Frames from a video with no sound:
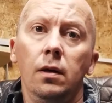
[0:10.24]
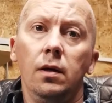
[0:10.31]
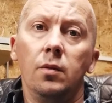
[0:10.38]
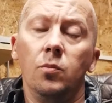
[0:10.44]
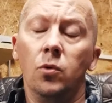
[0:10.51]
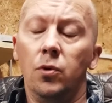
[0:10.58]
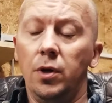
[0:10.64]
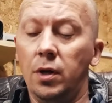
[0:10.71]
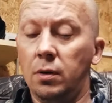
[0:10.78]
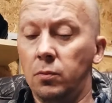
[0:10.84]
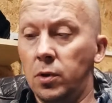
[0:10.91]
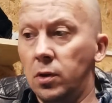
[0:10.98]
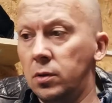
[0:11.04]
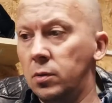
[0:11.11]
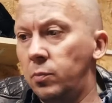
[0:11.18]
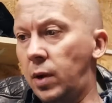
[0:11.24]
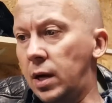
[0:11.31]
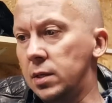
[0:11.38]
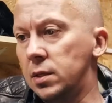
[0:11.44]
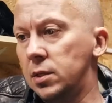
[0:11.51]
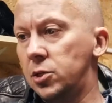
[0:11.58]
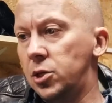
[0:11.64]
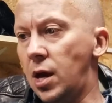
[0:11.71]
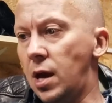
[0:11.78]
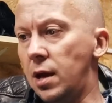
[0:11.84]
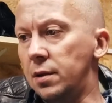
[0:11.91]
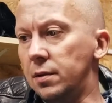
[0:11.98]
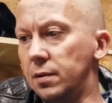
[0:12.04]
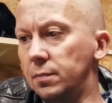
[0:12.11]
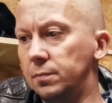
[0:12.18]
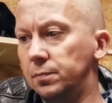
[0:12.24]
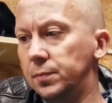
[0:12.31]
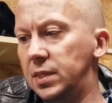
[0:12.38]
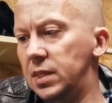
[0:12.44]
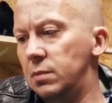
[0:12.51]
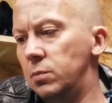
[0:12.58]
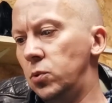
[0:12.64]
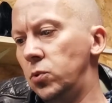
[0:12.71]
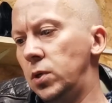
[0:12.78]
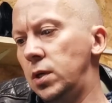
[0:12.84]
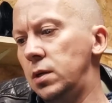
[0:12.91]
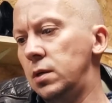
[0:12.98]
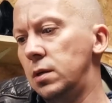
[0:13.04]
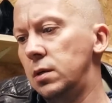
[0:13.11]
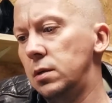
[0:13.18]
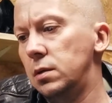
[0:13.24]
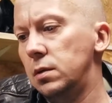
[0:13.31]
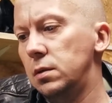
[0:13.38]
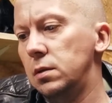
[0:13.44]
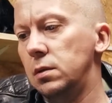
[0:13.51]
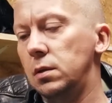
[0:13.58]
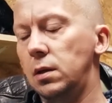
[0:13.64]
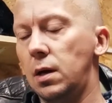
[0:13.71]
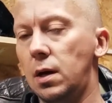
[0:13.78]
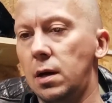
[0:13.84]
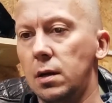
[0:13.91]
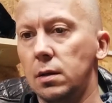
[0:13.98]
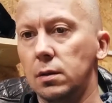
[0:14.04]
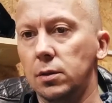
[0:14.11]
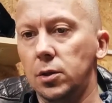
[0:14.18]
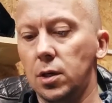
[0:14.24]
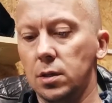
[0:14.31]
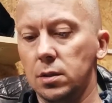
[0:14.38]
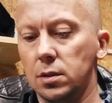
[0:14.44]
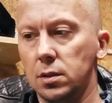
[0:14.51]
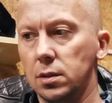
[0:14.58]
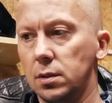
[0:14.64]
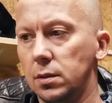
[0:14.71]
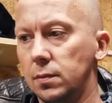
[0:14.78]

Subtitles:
Good morning, welcome back to the shed. Is it morning? Yeah, just.